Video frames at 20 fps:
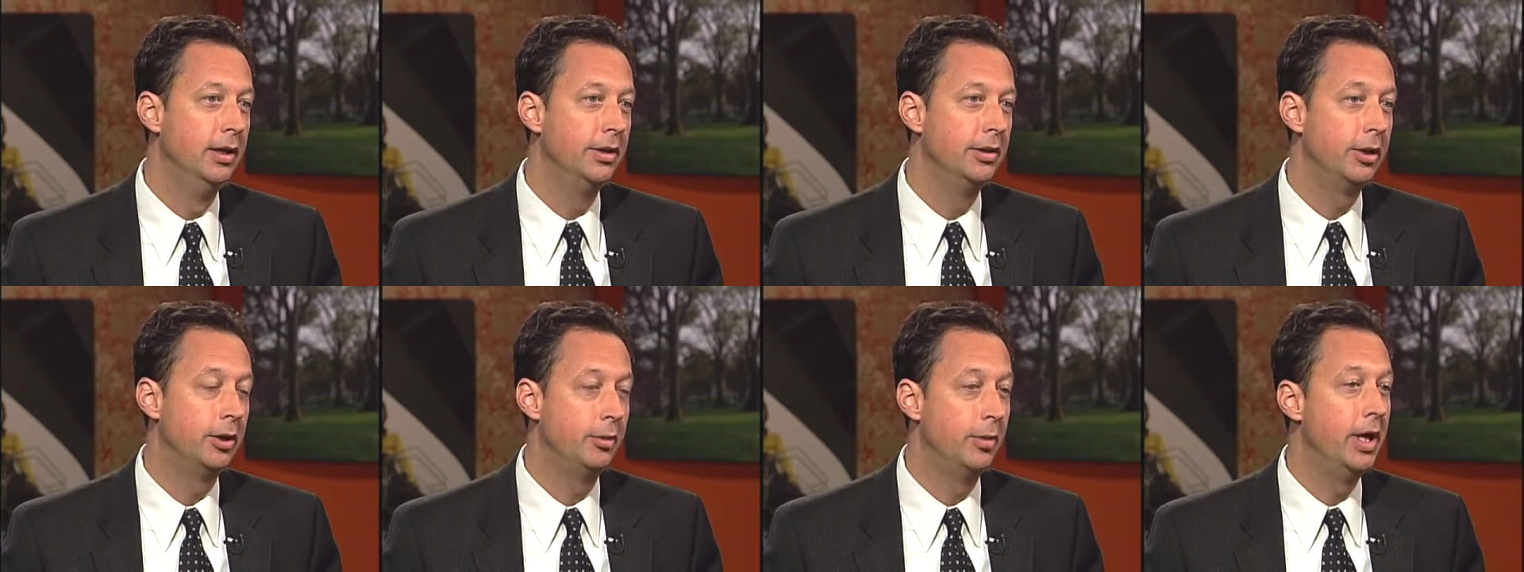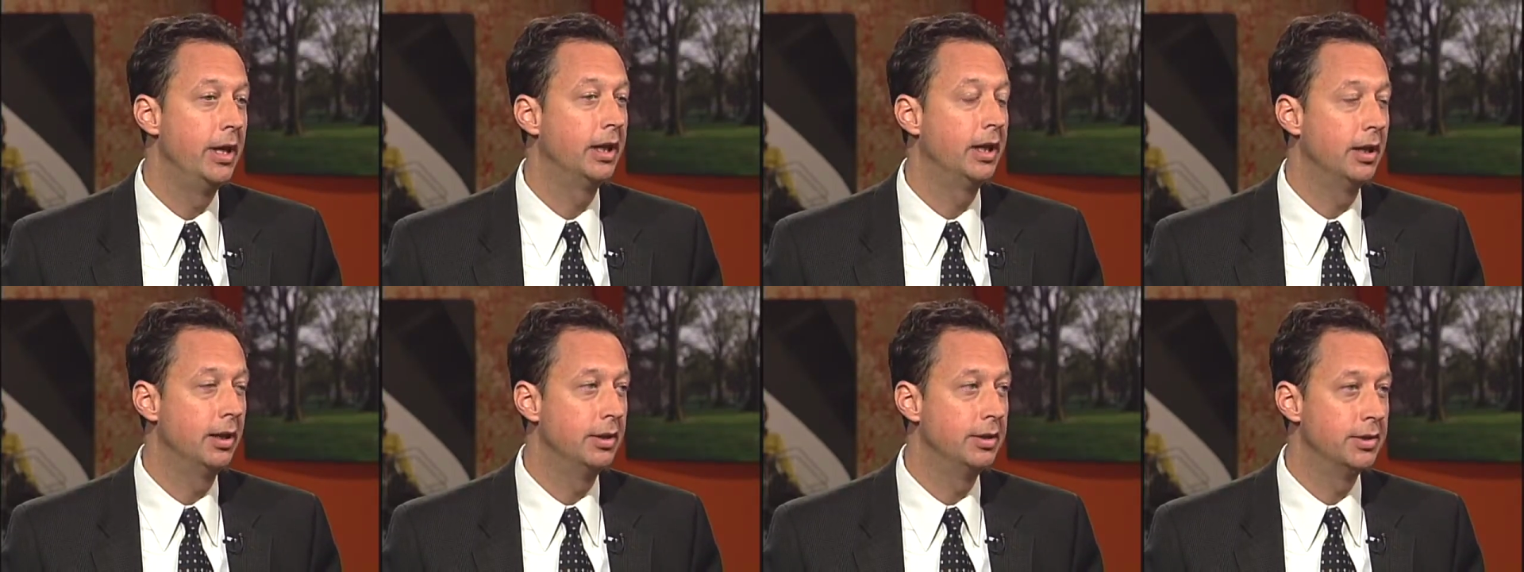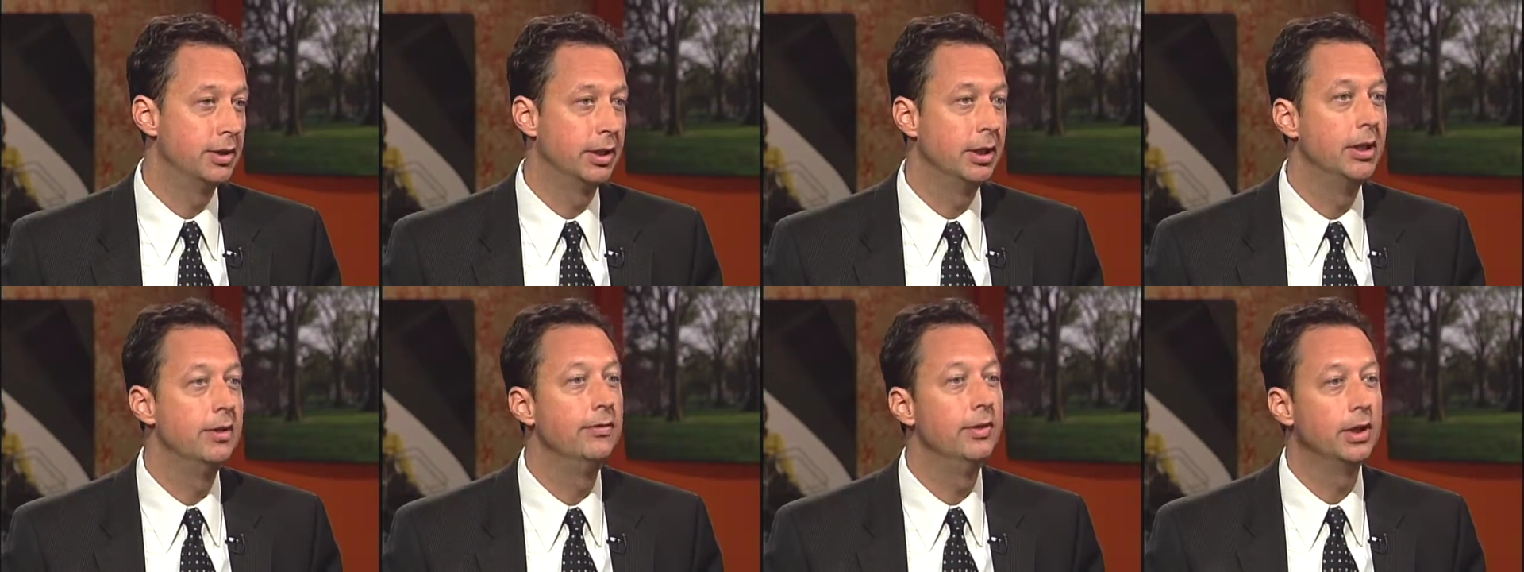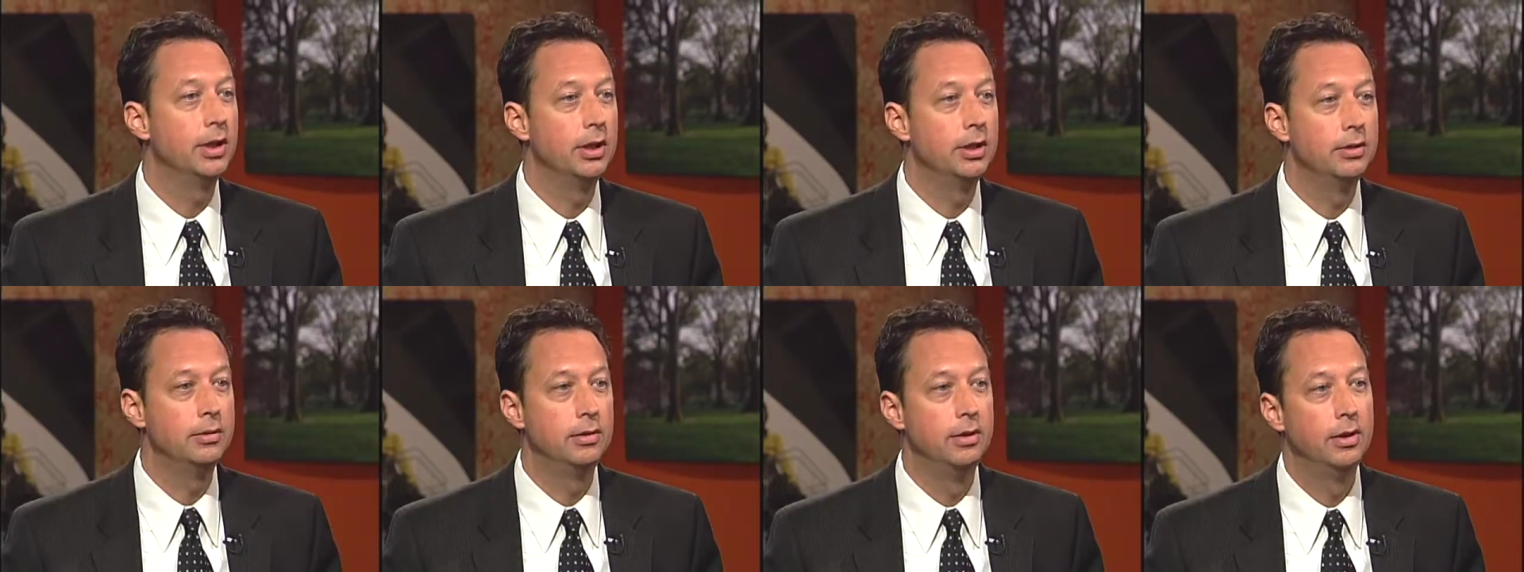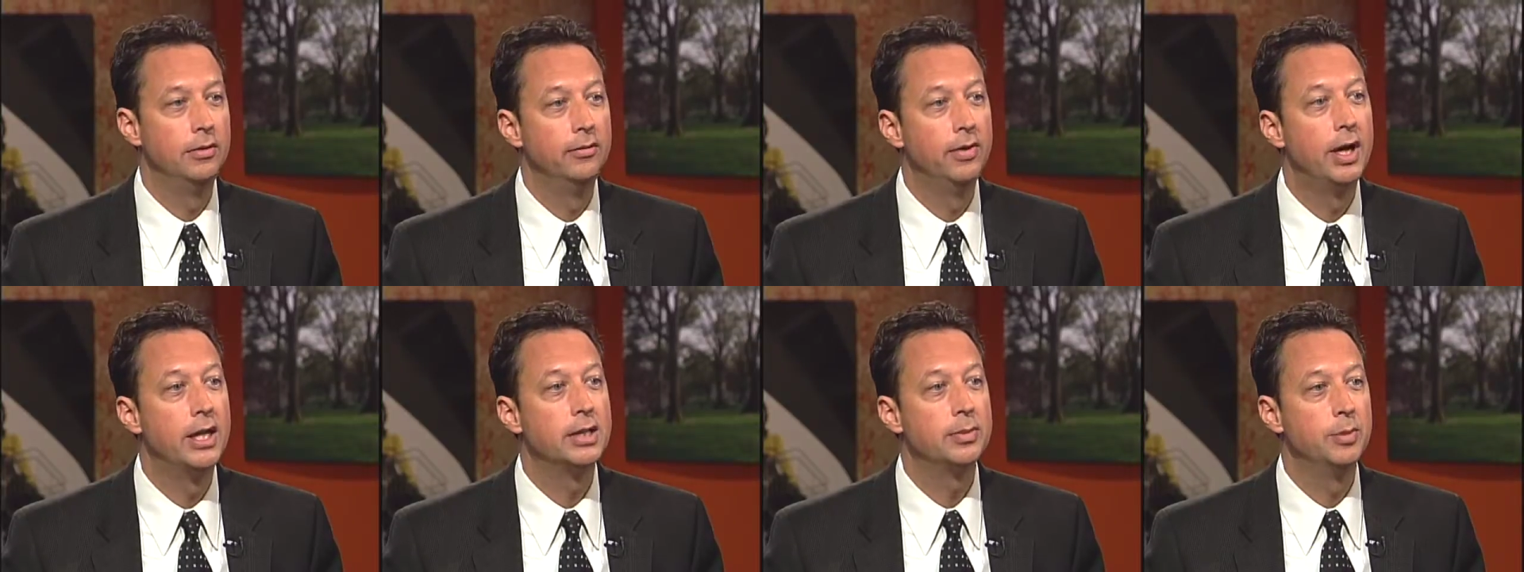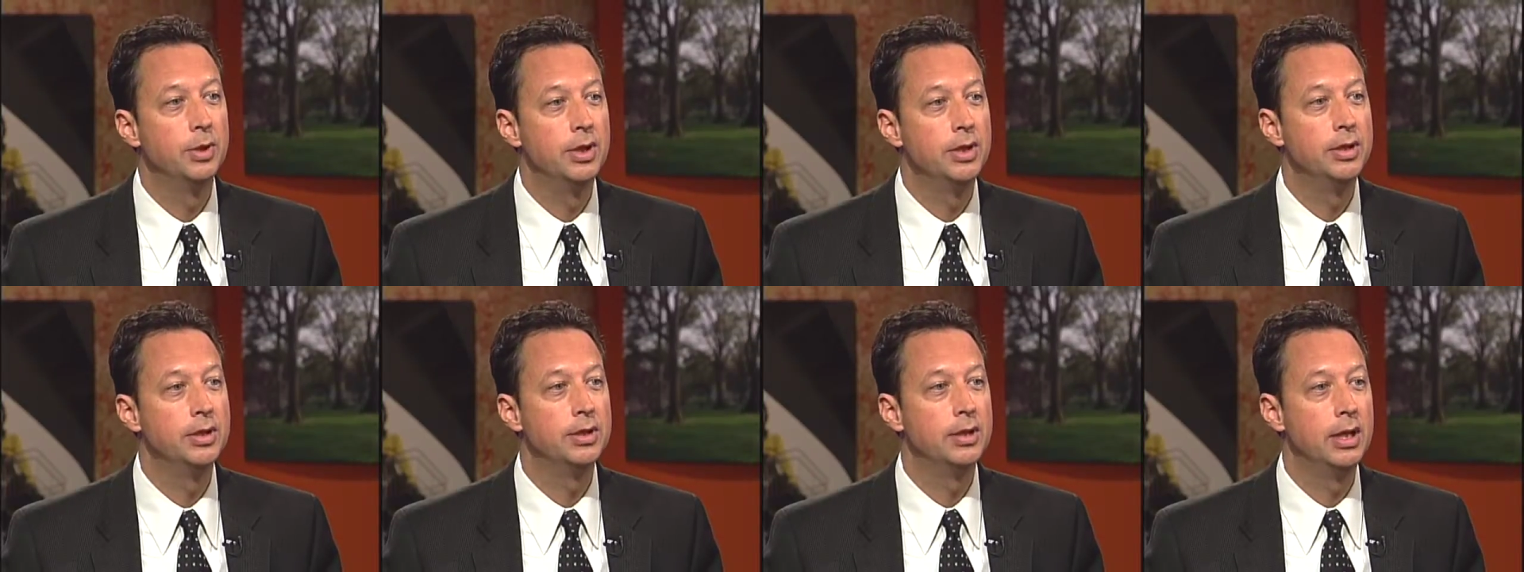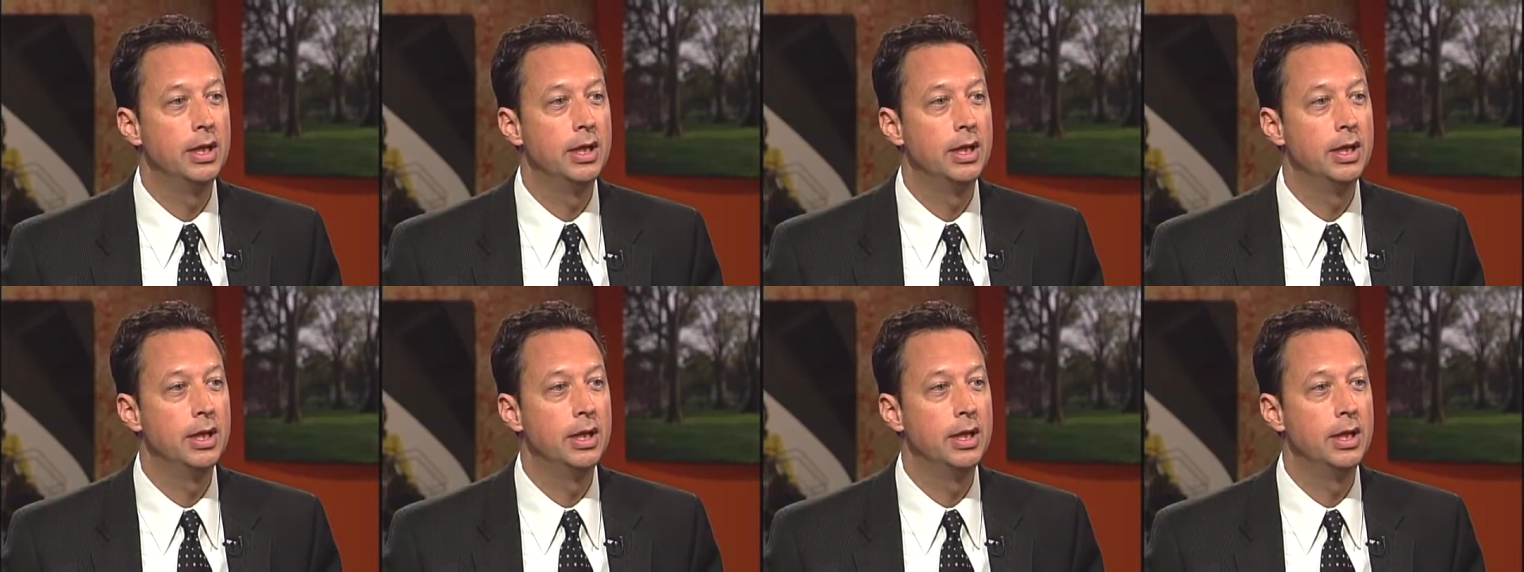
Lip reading: that are making significant investments